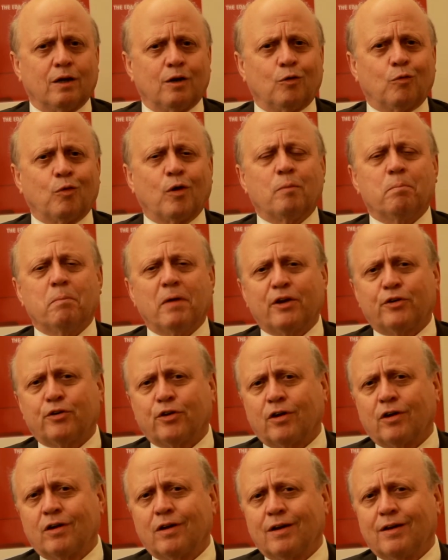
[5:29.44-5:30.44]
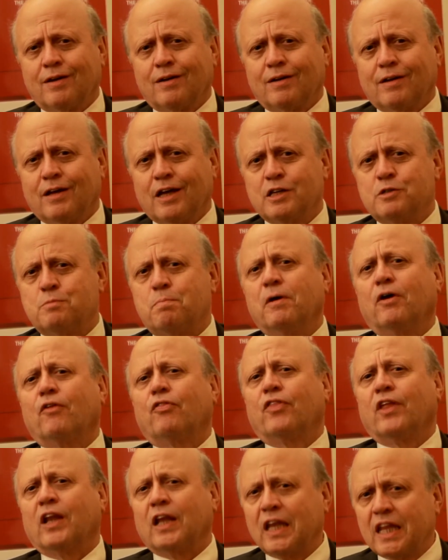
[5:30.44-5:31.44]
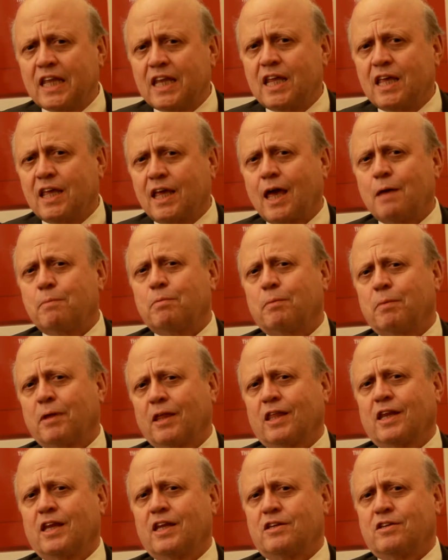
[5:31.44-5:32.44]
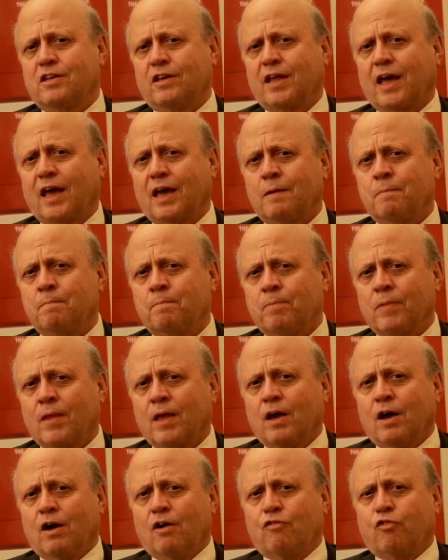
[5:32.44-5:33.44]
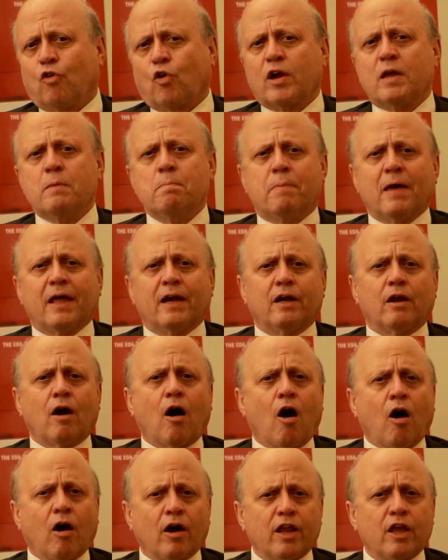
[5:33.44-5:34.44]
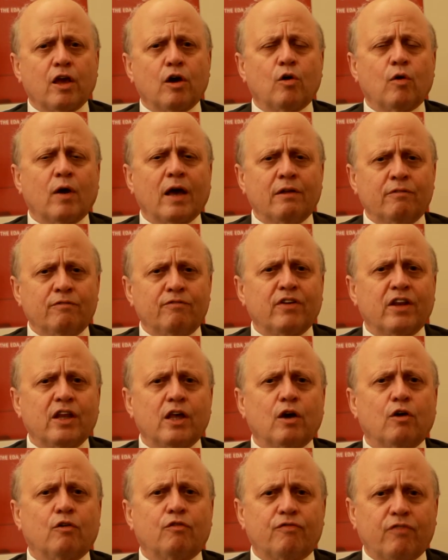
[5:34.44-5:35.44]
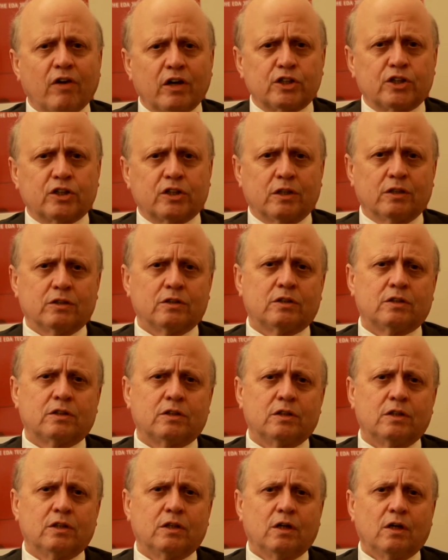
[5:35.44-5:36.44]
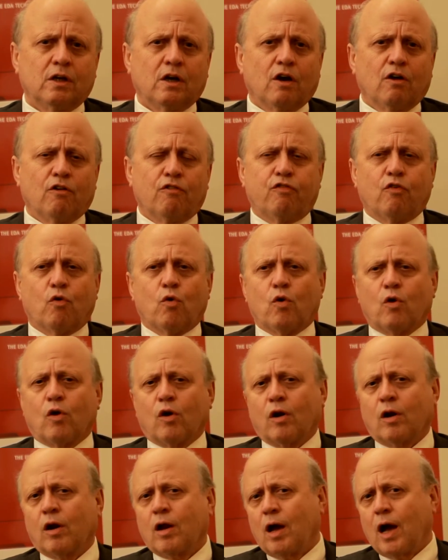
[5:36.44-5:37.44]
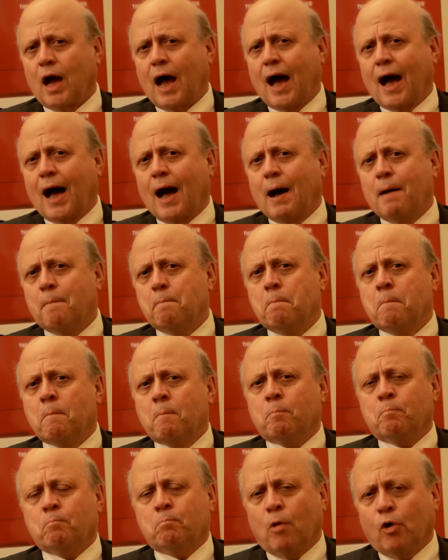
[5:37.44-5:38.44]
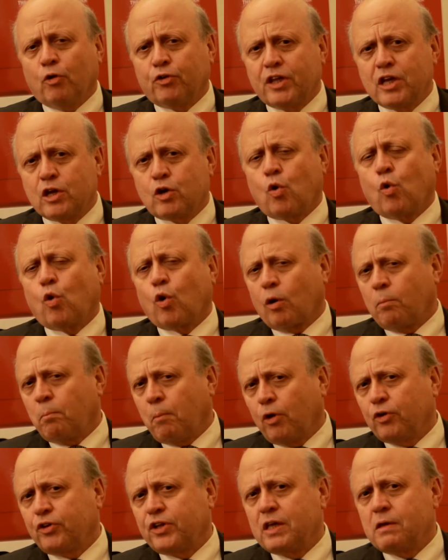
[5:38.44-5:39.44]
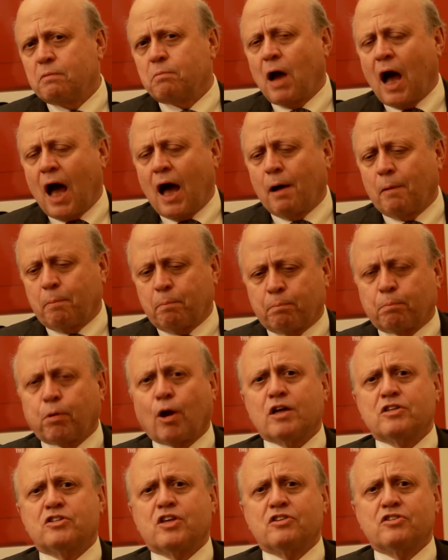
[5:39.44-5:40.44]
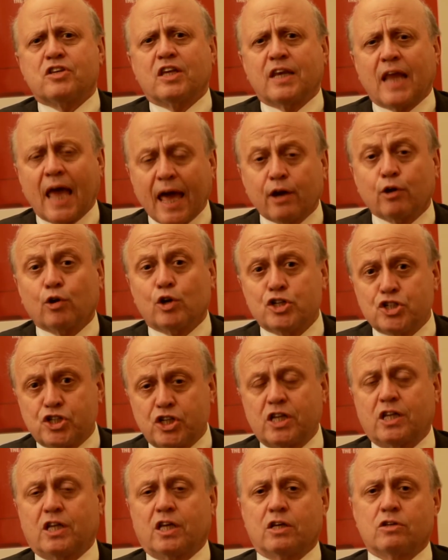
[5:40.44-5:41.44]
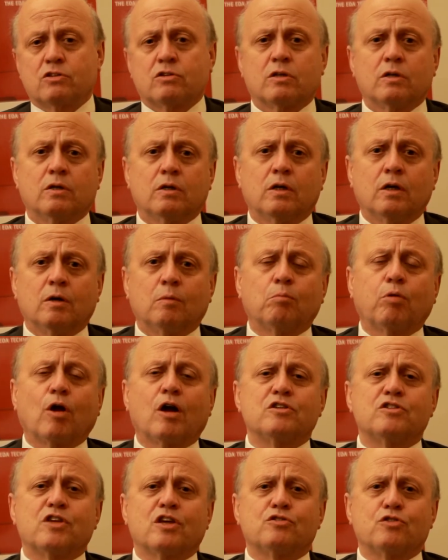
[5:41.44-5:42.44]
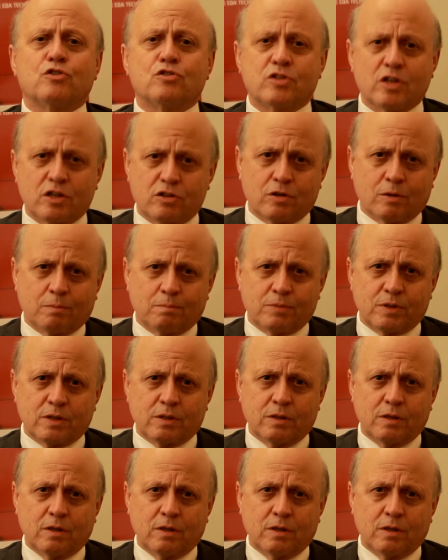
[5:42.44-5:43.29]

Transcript: where Mentor has built the leading capability today for embedded audio and video functions, for multi-core, multi-processing heterogeneous processor systems,